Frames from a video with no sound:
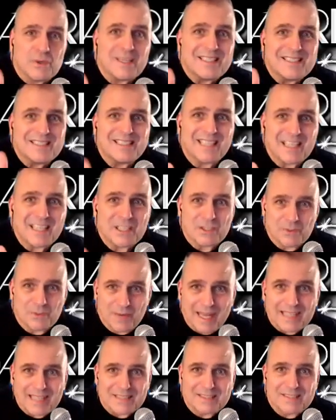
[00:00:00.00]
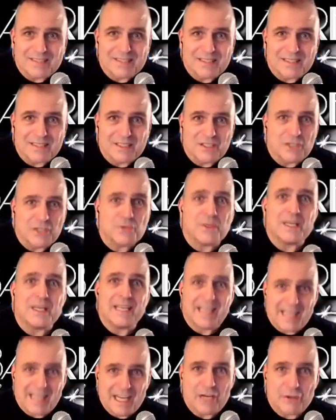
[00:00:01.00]
You can sing duets. You
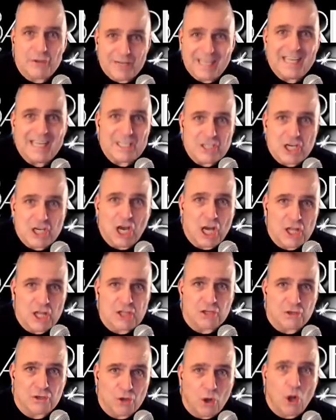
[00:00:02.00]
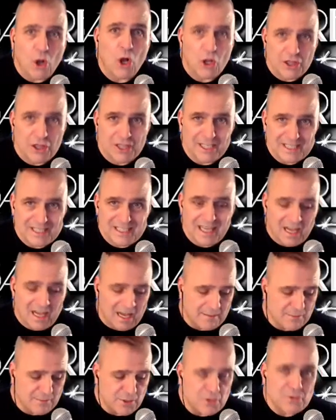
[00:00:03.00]
can hear each other all the
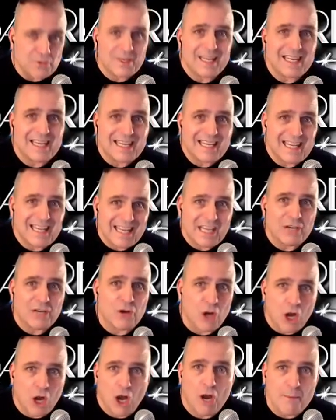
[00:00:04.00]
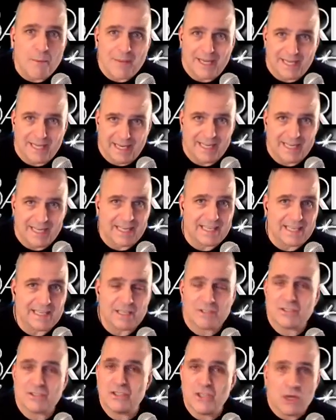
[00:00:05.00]
time. You can hear harmony.
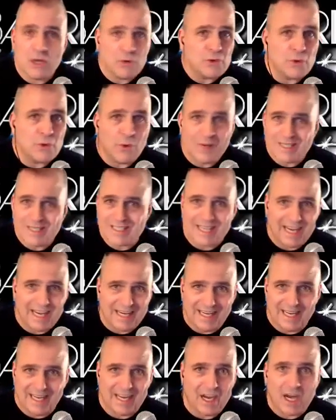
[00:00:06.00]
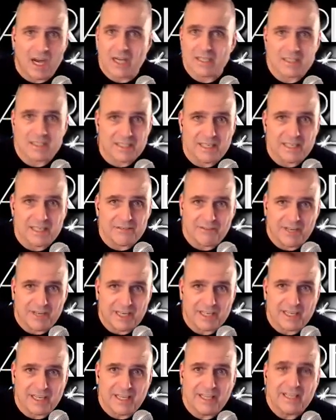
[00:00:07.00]
There's no noise gating on
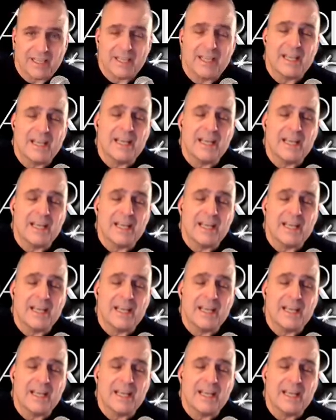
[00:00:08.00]
Cleanfeed.